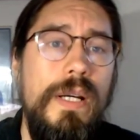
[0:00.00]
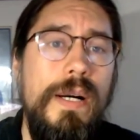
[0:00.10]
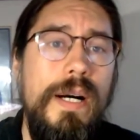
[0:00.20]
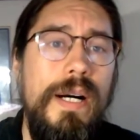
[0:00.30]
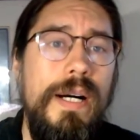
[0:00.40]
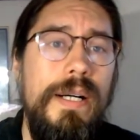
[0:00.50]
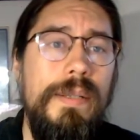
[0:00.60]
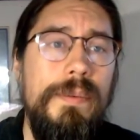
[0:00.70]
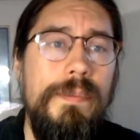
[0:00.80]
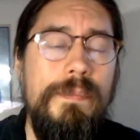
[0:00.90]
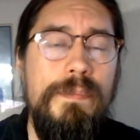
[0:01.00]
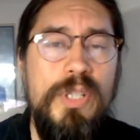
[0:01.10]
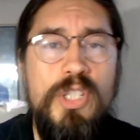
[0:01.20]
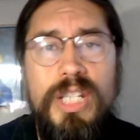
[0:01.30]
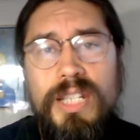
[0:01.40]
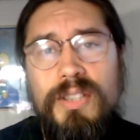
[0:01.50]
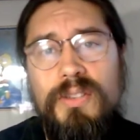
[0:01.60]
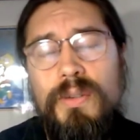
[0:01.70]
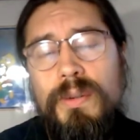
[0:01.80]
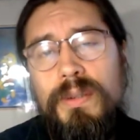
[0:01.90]
uh,
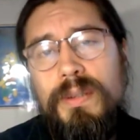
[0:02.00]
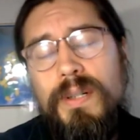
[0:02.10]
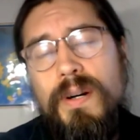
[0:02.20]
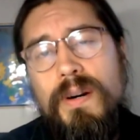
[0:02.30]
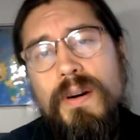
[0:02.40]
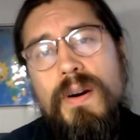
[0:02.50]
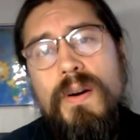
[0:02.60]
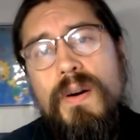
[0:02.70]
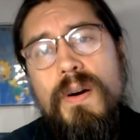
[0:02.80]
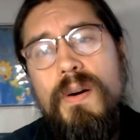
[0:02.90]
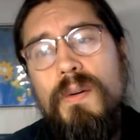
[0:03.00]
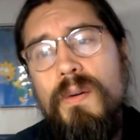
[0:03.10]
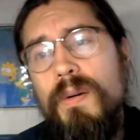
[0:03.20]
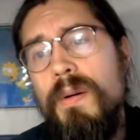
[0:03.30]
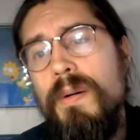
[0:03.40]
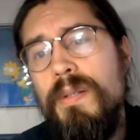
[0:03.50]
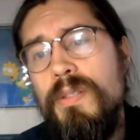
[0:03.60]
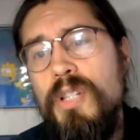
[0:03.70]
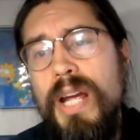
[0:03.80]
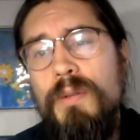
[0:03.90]
machines or, or
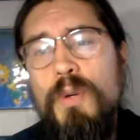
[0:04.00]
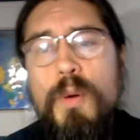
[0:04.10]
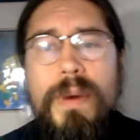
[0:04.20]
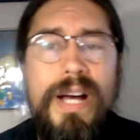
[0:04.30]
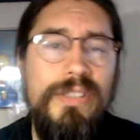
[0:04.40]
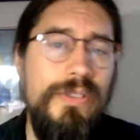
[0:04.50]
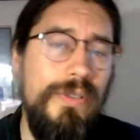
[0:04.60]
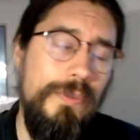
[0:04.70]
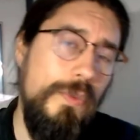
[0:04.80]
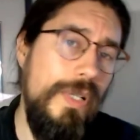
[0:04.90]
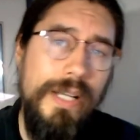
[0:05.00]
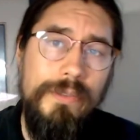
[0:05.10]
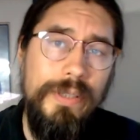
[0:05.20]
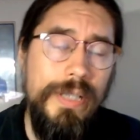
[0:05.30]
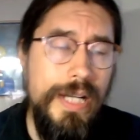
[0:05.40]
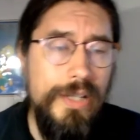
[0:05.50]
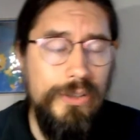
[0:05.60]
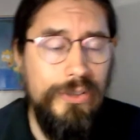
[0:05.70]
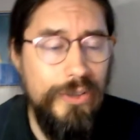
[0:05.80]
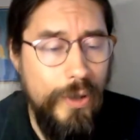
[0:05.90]
giant robots or whatever.
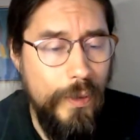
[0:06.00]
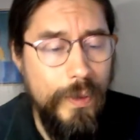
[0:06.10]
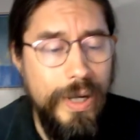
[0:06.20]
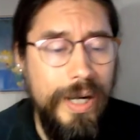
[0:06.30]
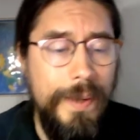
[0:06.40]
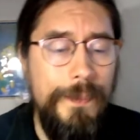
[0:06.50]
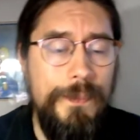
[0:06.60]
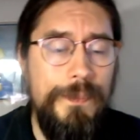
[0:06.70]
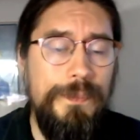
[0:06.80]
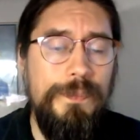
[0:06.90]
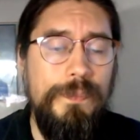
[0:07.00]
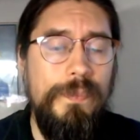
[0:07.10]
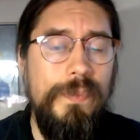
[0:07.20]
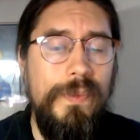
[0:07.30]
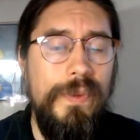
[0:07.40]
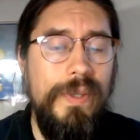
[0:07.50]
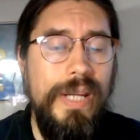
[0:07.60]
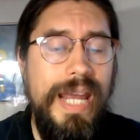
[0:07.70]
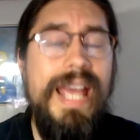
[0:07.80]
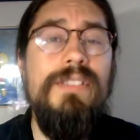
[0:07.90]
So, um,
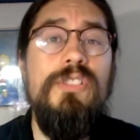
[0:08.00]
and